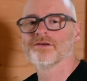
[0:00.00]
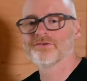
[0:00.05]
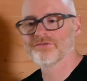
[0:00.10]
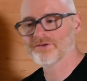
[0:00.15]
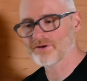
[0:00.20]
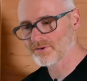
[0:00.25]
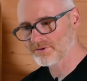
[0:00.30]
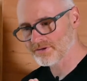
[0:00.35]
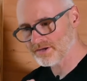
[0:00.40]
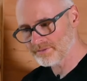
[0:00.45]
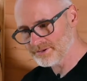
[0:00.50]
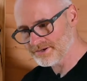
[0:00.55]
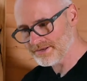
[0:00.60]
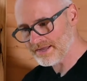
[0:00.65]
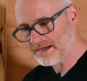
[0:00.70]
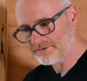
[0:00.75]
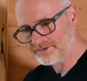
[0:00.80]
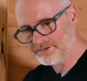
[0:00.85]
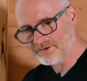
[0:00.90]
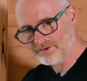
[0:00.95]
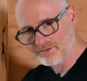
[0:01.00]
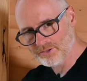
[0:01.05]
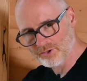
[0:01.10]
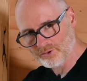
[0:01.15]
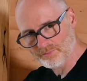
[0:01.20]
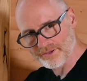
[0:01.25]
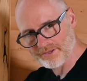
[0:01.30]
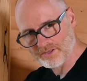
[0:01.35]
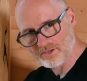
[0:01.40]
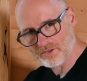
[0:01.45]
So coming down here a
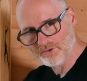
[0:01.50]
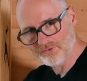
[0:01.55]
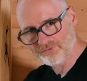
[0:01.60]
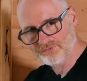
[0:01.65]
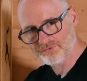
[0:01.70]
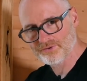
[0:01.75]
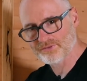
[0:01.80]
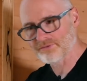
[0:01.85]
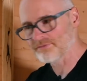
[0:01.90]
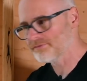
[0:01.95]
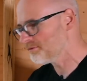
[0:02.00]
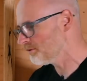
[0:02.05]
little bit closer to the